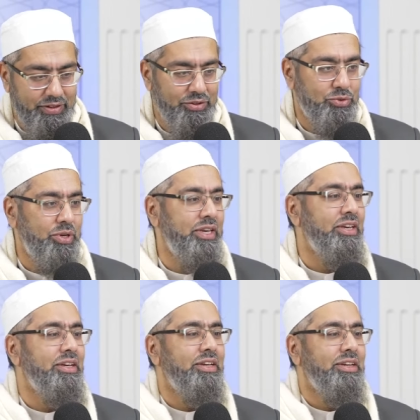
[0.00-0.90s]
So he
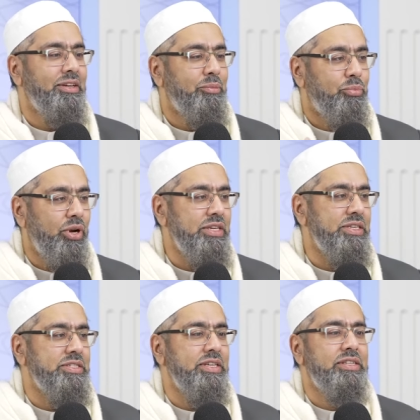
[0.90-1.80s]

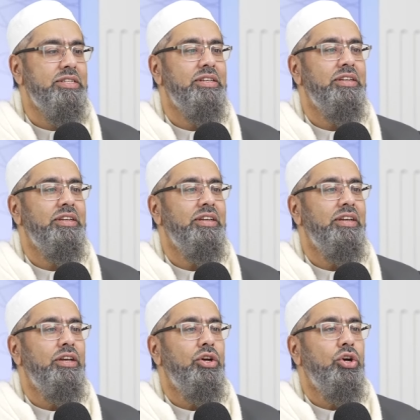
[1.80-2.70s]
praises it
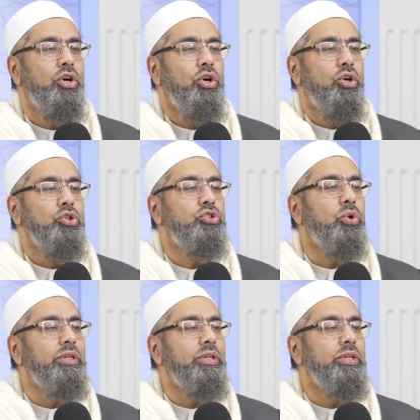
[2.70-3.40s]
so